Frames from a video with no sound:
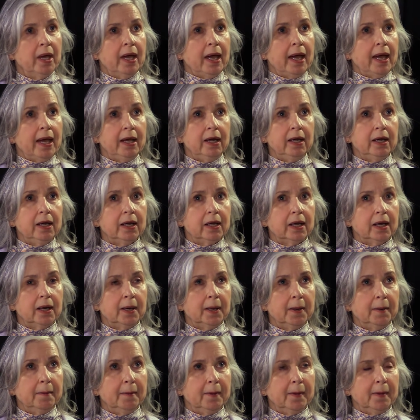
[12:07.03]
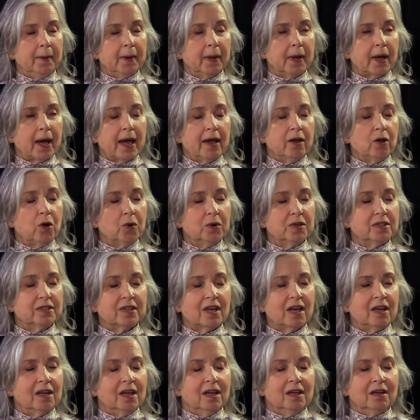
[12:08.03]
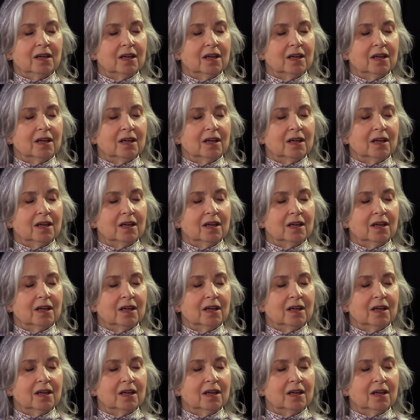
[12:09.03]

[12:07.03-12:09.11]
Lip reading: And I always say,